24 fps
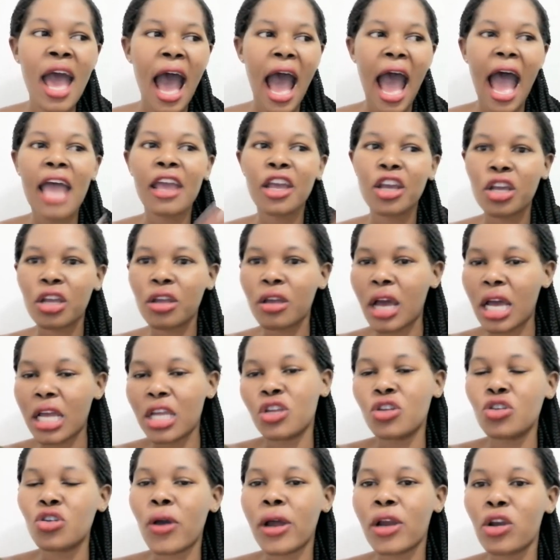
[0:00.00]
I
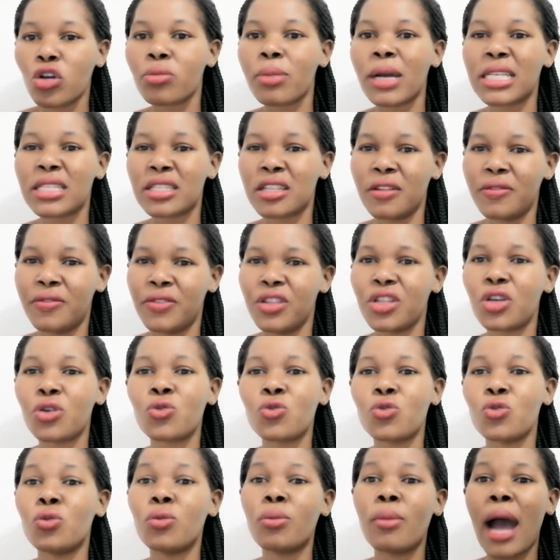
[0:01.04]
lock myself in the
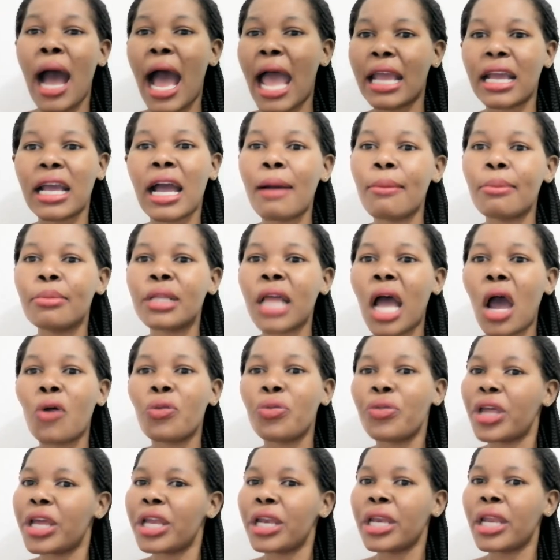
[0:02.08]
room, I calm down,
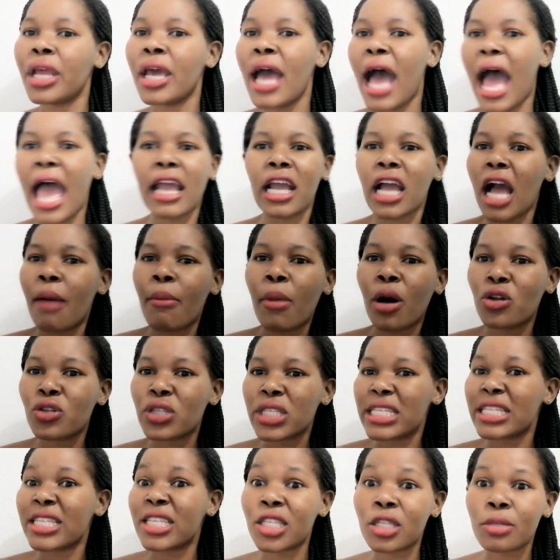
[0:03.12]
then I come out
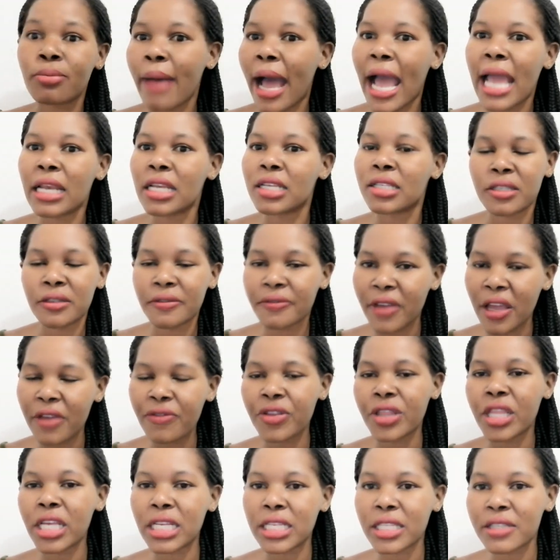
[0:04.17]
and smile as if
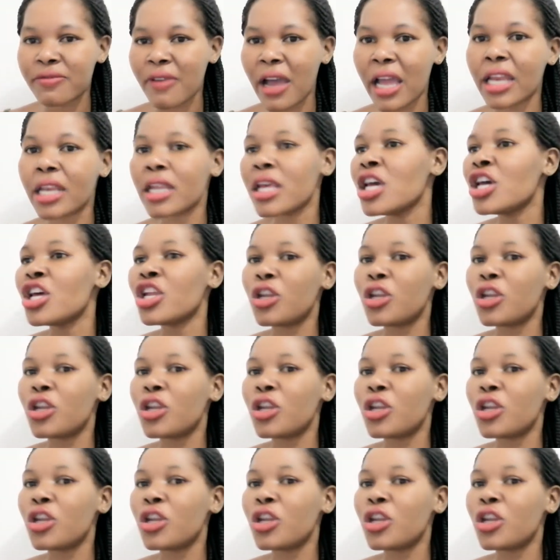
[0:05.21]
everything is fine.